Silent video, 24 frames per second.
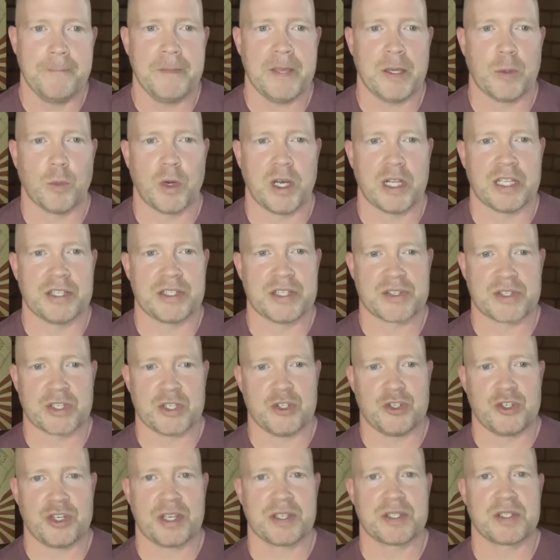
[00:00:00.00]
And while it
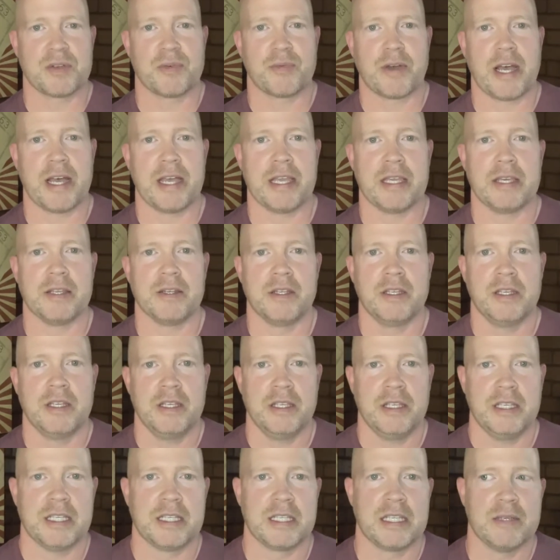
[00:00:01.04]
doesn't justify it,
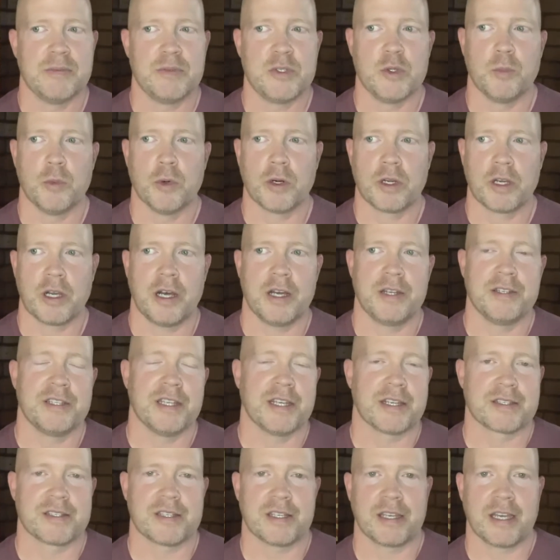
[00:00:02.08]
it gives you more
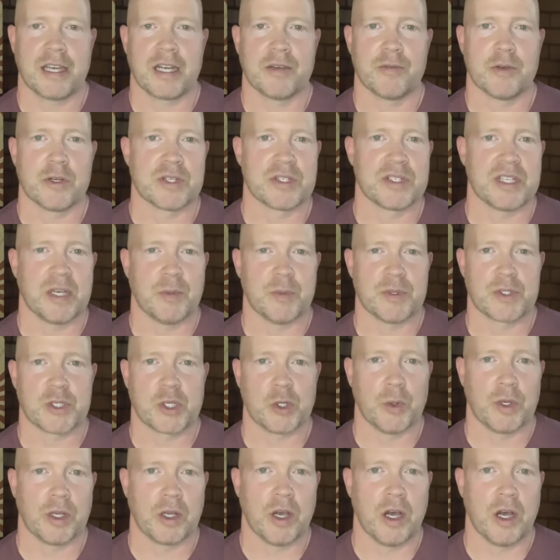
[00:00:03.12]
context to kind of understand what's going